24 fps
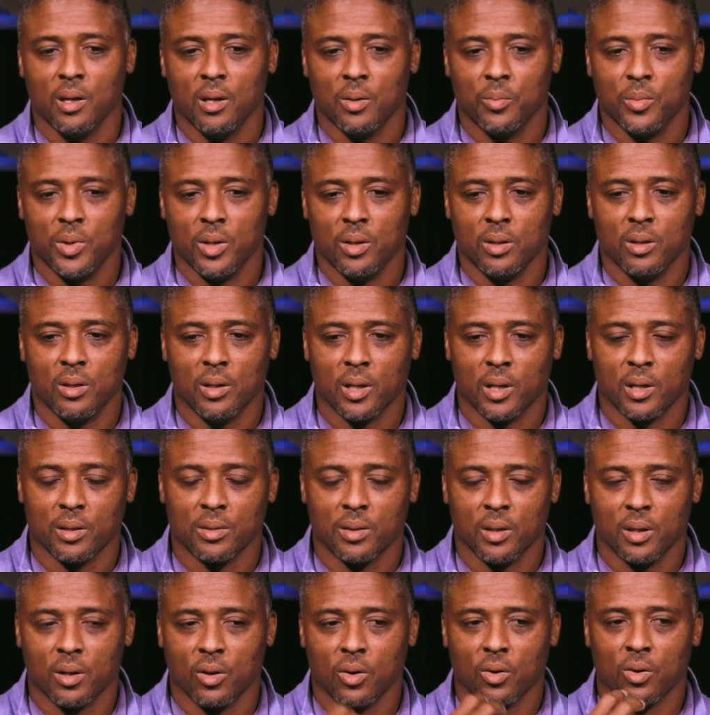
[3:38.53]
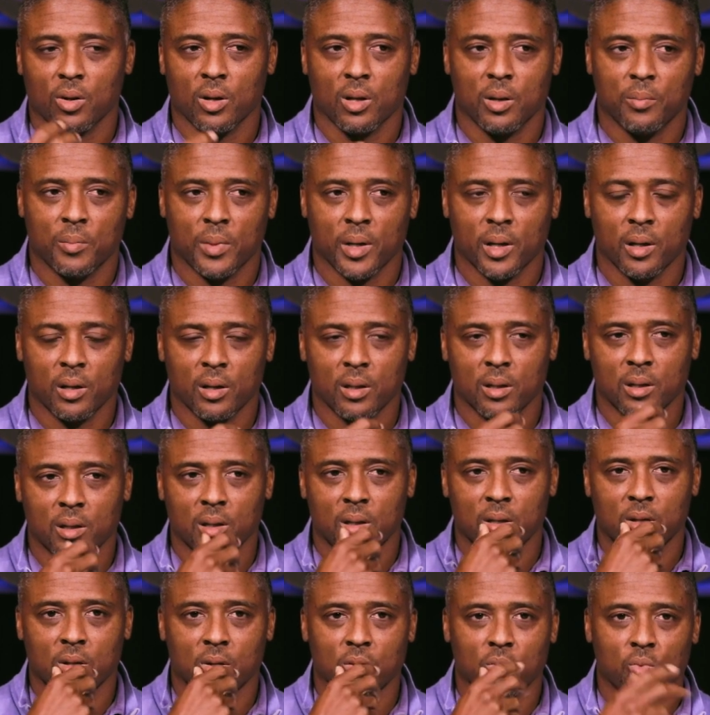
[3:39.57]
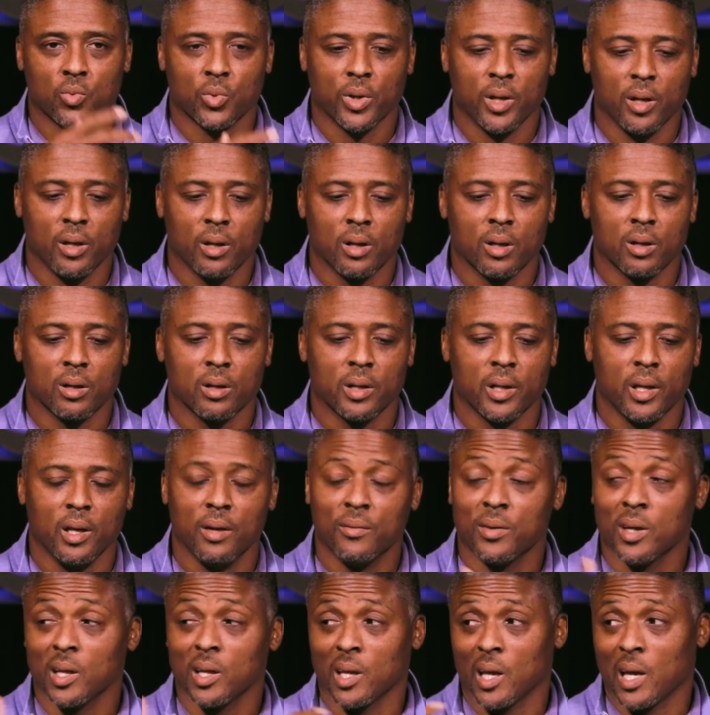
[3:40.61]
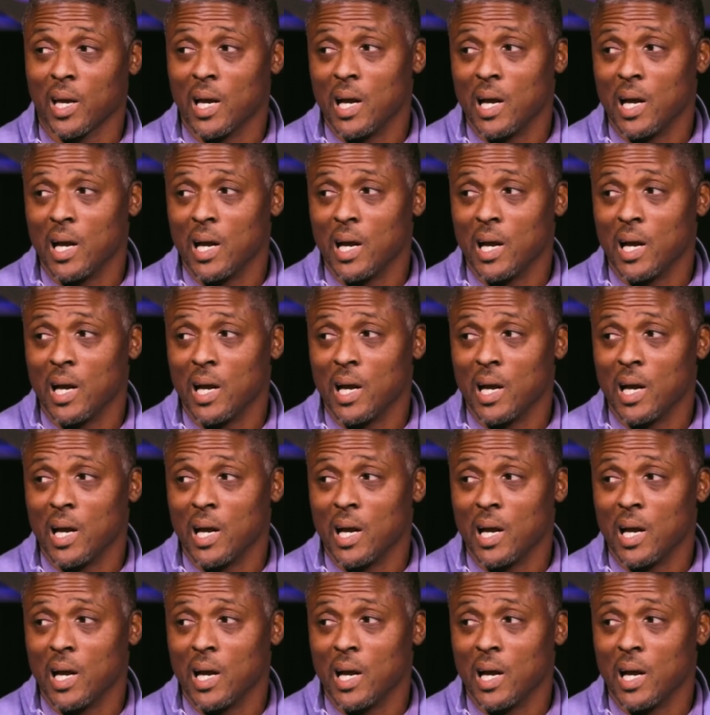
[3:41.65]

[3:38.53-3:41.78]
I mean, you got to think early in my career, even in